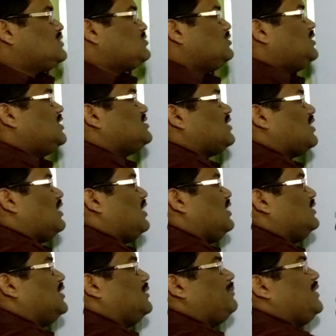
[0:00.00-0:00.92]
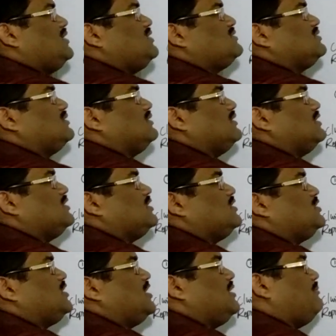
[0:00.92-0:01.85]
So these are all, that means the
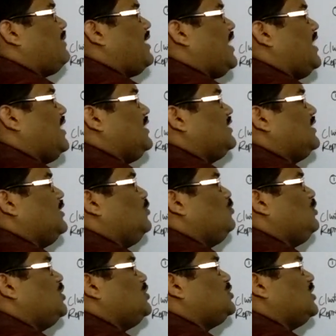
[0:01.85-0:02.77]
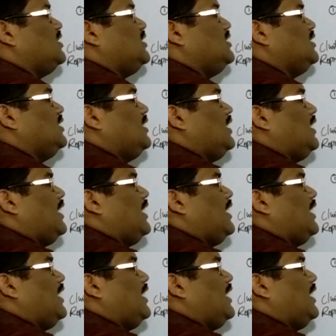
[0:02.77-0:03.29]
GenBank, the Unigen,